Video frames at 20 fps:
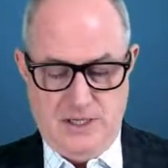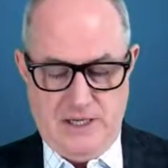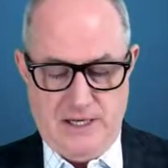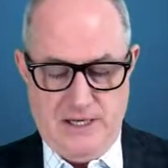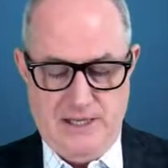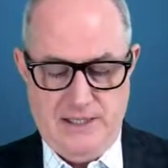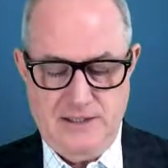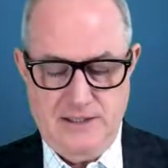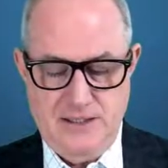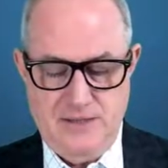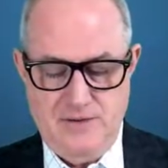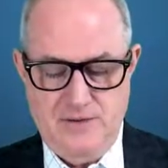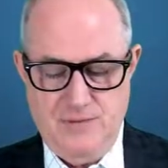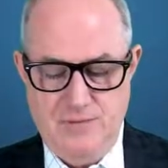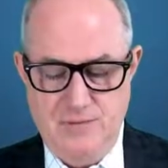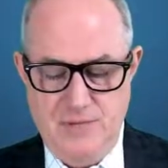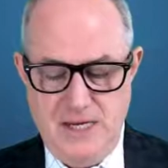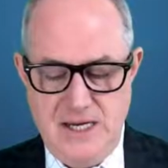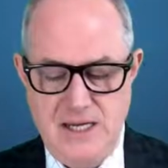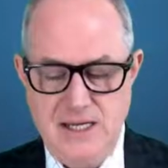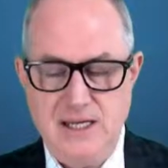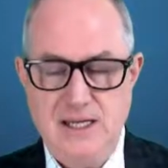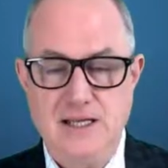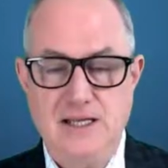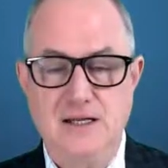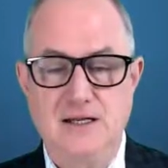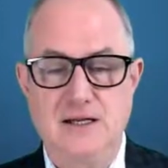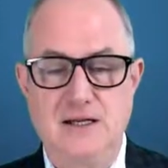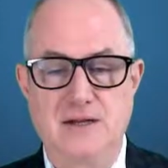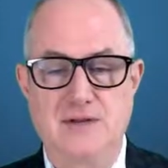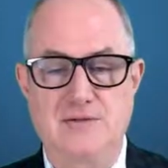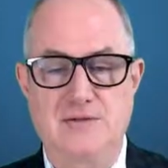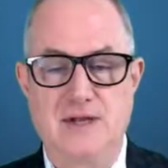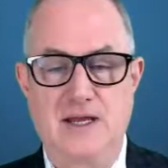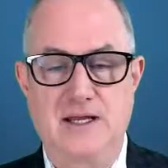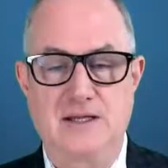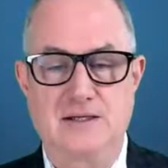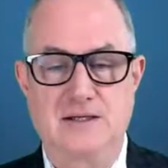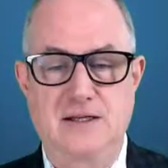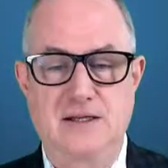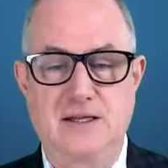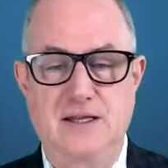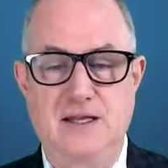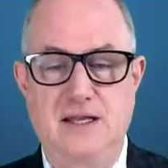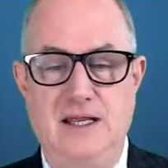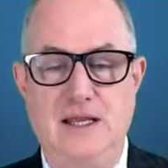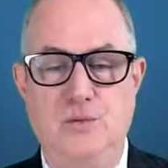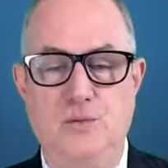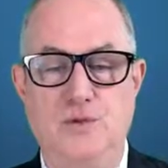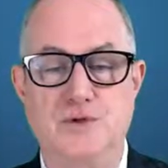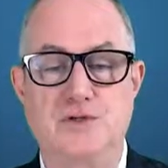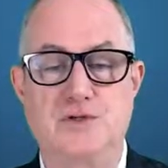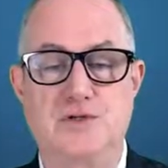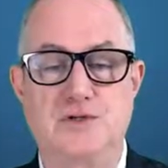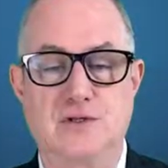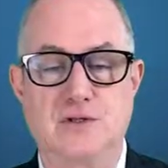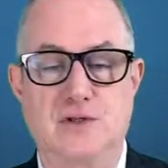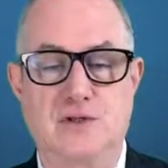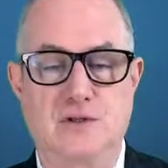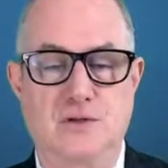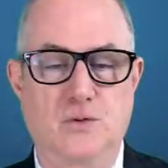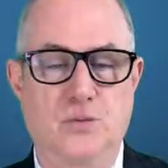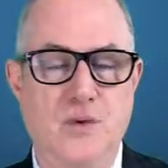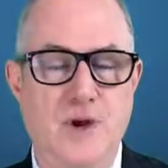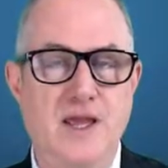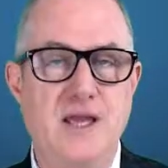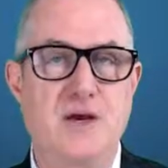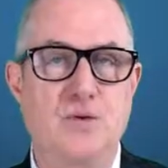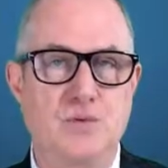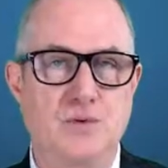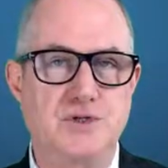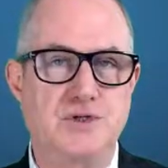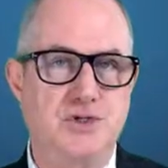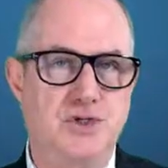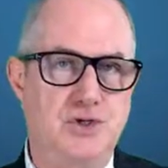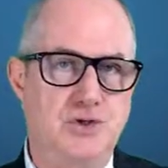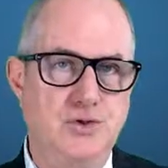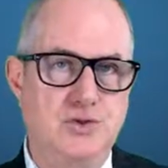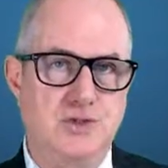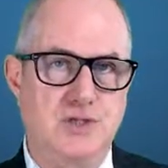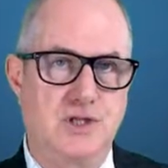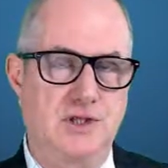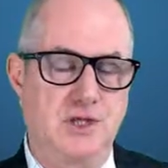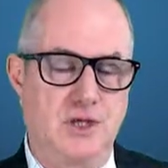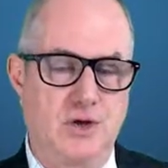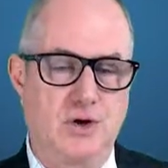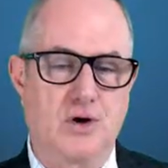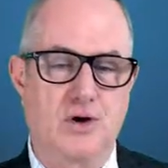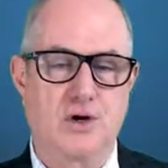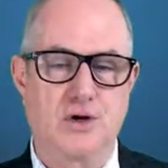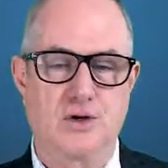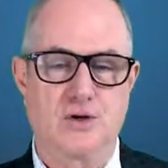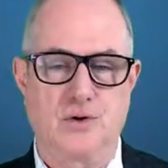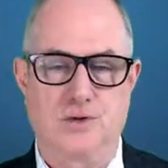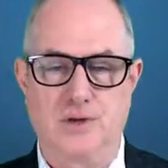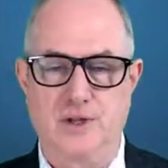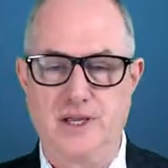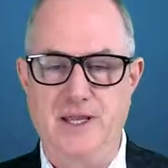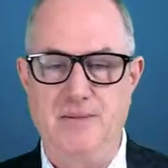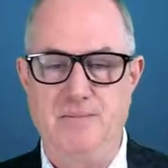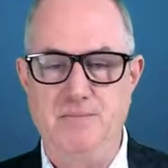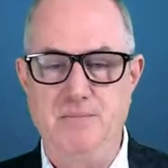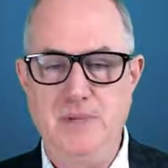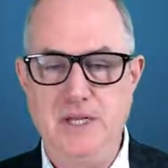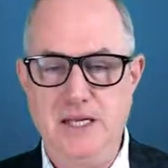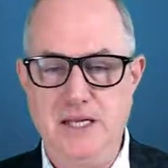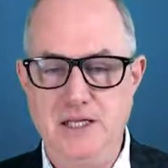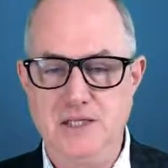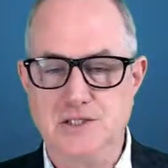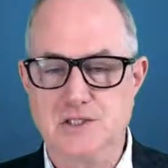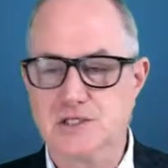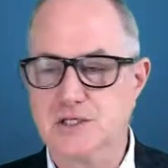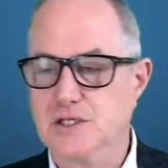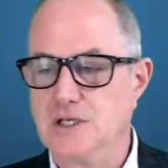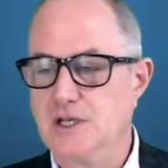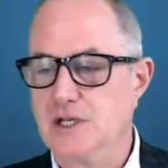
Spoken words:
And the meaning that it was, the way it was used in the article, it means